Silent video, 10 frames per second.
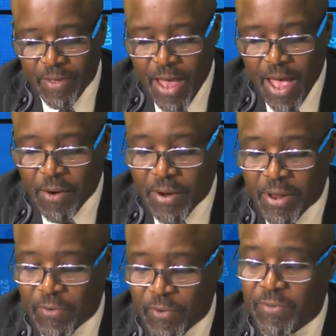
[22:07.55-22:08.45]

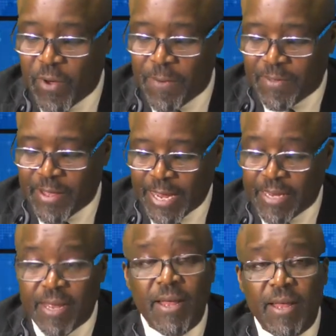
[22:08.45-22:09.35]
According to his
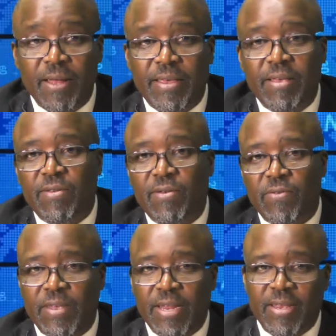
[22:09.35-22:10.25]
website, this new
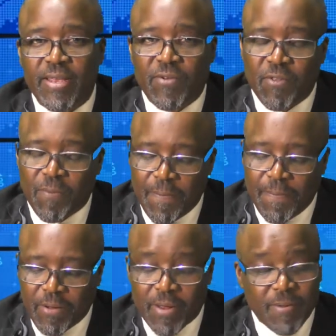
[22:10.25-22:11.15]
city is going to be
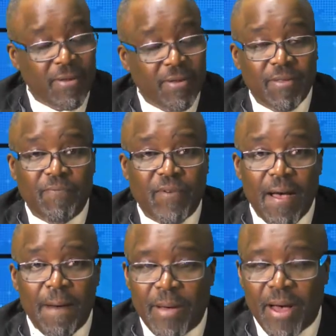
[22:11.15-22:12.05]
built just
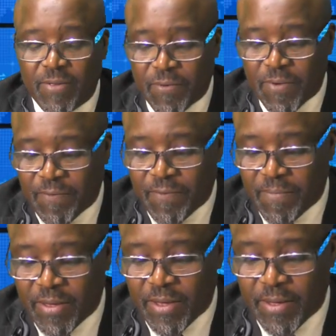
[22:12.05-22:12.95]
5 miles away
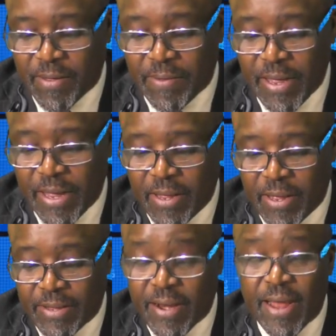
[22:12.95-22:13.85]
from the
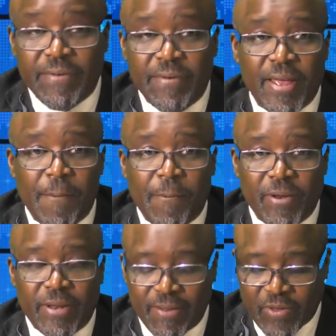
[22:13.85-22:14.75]
international
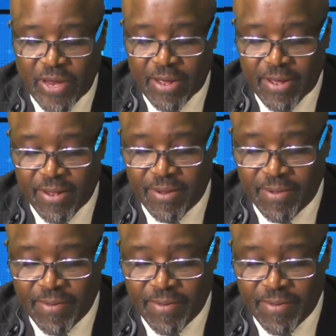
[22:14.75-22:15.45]
airport in Senegal.